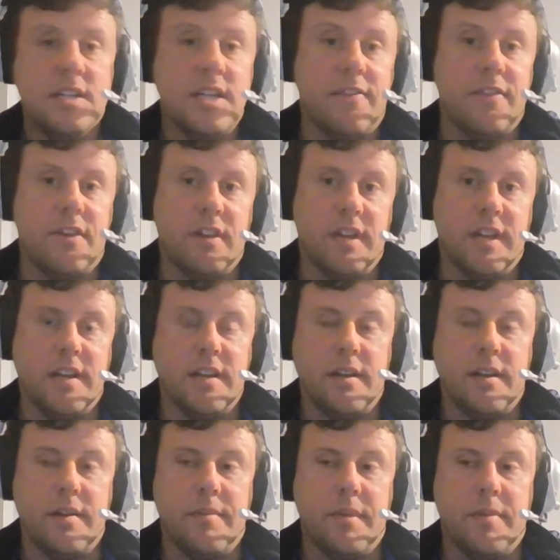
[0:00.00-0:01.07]
Definitely. And
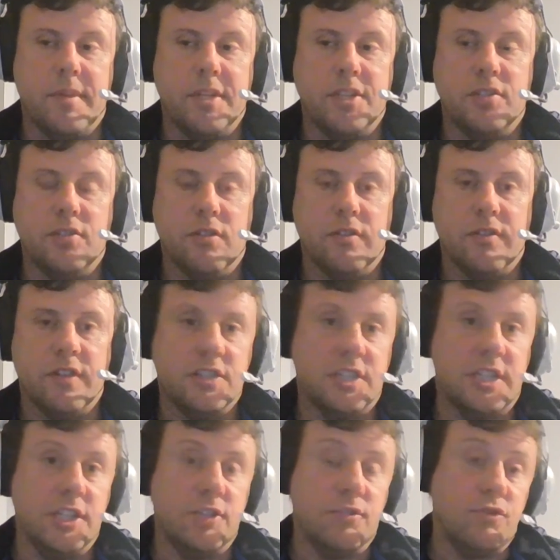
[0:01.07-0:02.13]
you mentioned all of those
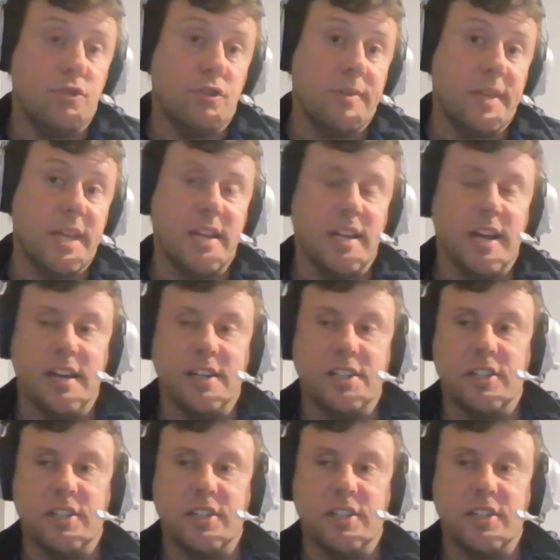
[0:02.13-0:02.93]
kids. We'll talk about that later.